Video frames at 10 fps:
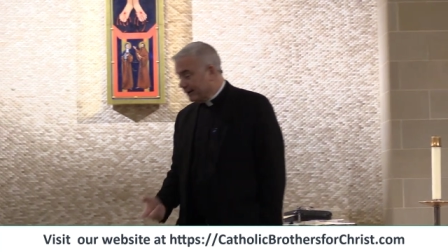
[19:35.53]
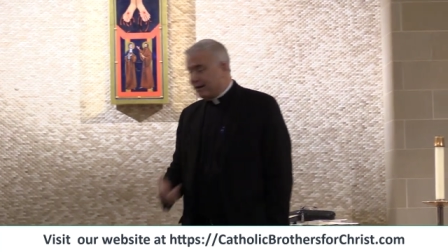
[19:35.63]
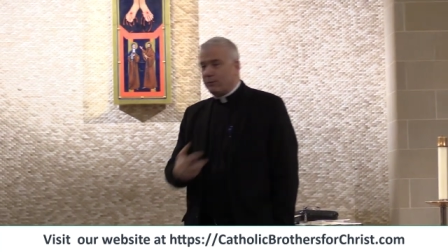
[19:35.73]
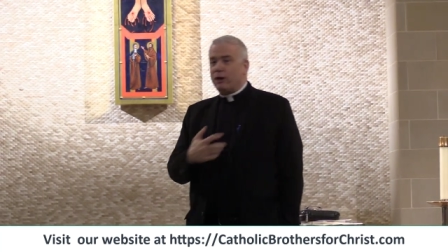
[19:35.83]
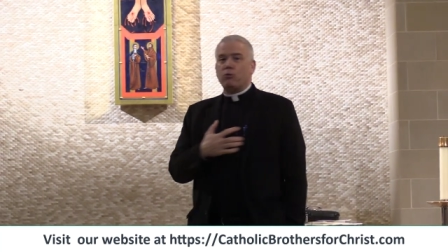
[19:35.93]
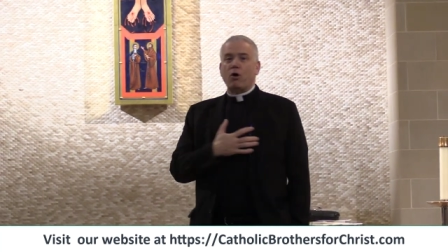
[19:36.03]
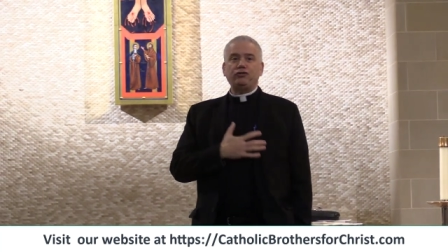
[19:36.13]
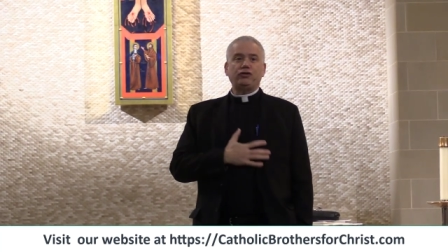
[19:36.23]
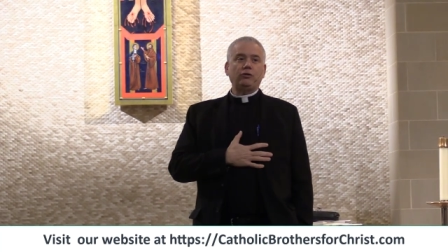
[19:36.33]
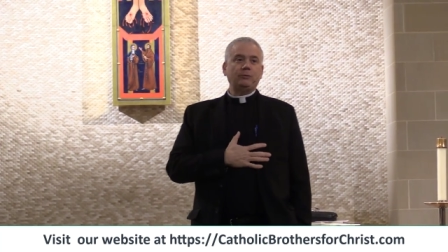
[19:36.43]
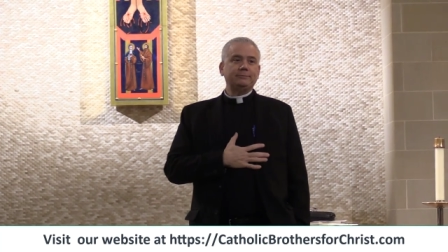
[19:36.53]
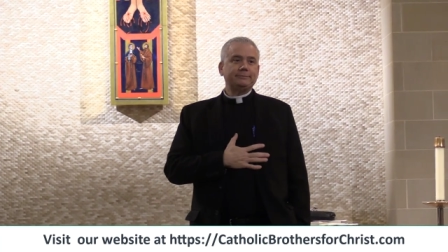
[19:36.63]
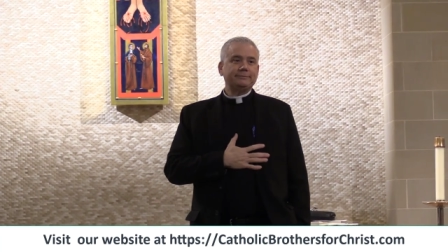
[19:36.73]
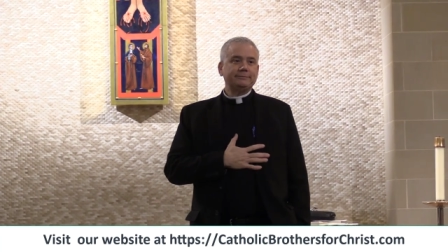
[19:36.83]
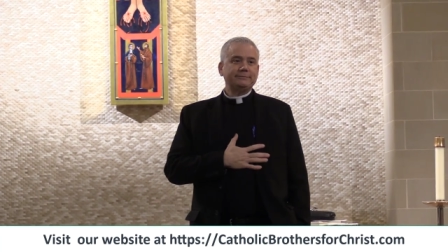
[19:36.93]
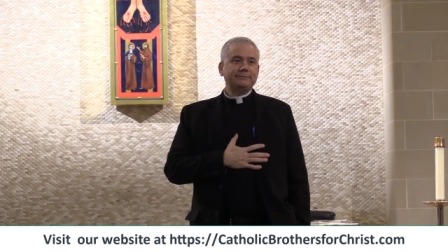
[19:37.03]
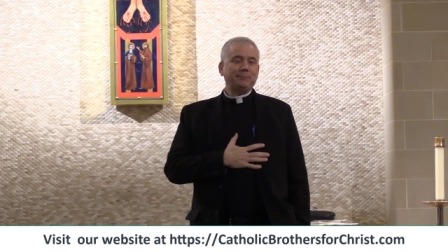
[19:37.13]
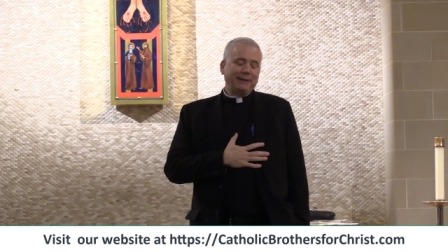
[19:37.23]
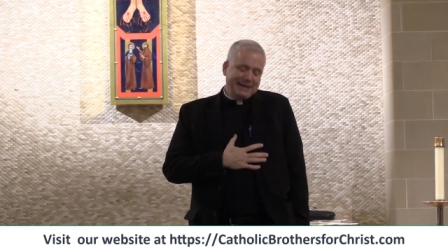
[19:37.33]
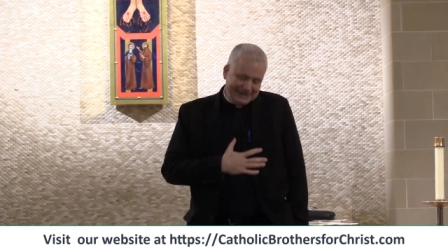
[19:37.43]
Can we quote you?
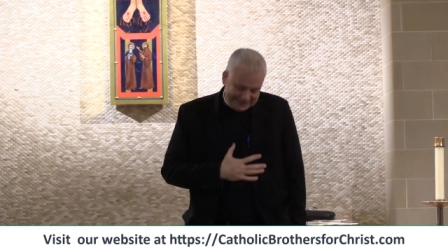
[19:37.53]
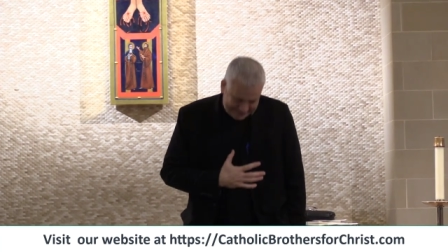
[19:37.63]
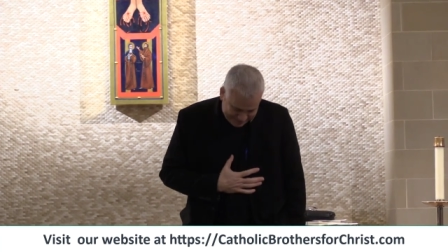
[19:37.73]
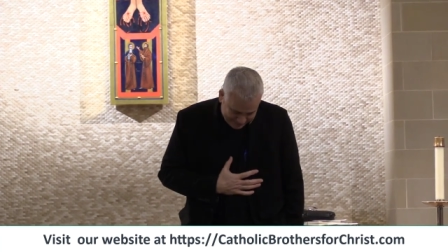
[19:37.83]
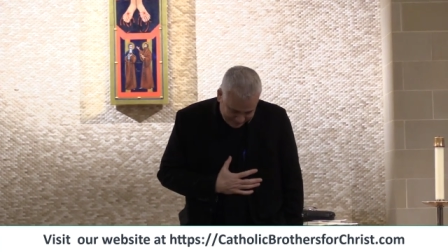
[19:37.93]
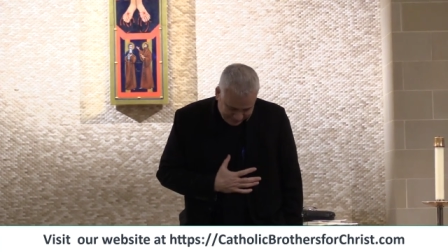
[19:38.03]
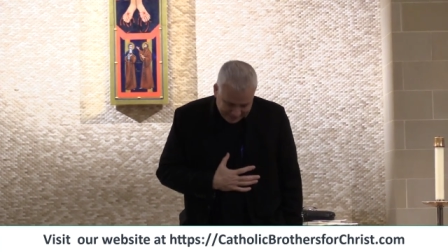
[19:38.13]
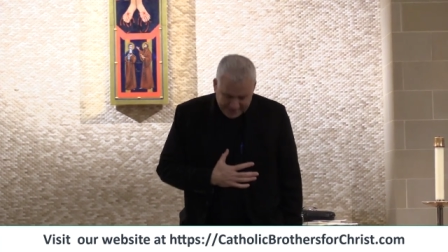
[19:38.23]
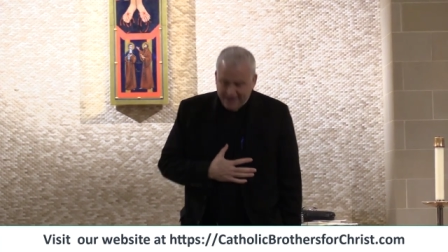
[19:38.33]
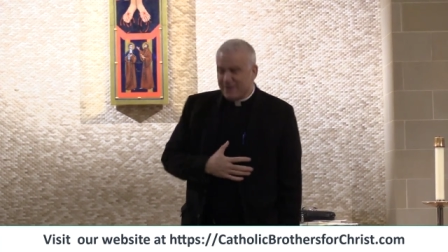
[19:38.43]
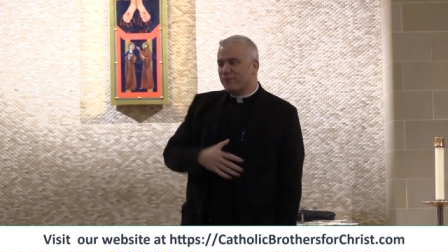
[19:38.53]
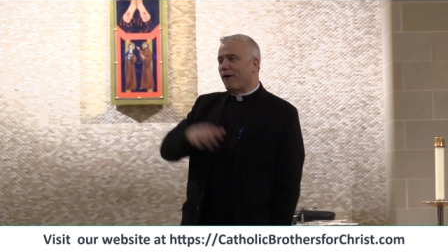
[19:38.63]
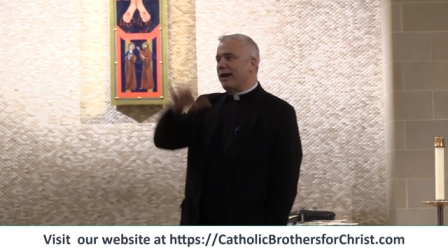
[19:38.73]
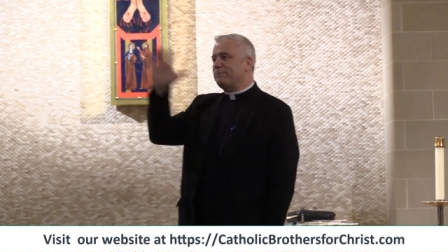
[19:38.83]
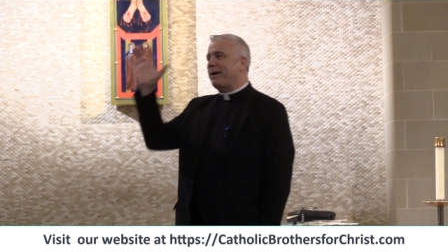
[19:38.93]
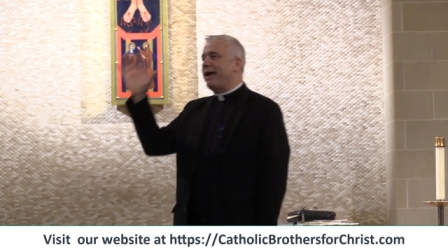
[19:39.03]
Please. Front